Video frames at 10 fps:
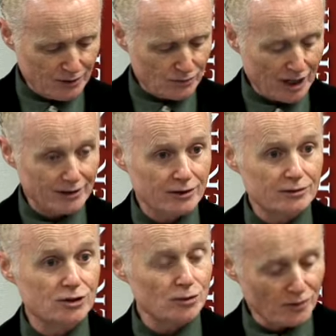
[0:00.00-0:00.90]
been
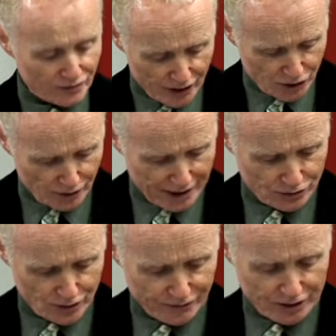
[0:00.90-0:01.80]
rather superficial and
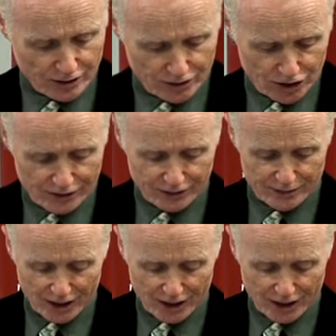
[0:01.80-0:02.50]
driven chiefly